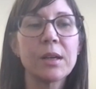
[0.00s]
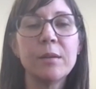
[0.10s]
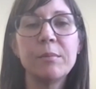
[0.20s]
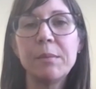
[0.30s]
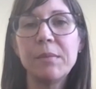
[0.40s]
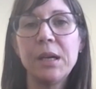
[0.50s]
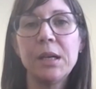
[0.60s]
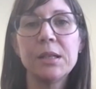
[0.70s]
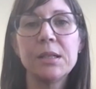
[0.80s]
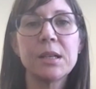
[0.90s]

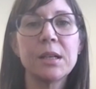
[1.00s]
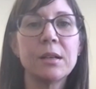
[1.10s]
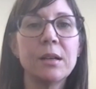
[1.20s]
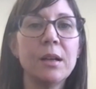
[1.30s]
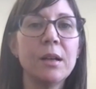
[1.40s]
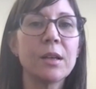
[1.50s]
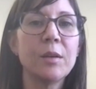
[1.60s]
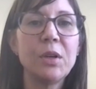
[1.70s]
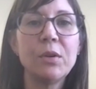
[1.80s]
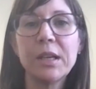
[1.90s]
commitment and
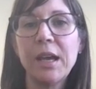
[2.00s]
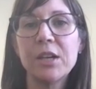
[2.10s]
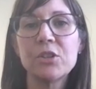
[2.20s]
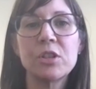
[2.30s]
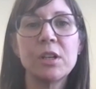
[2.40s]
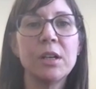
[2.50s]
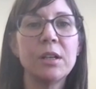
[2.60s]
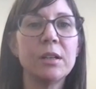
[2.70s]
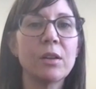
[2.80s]
communication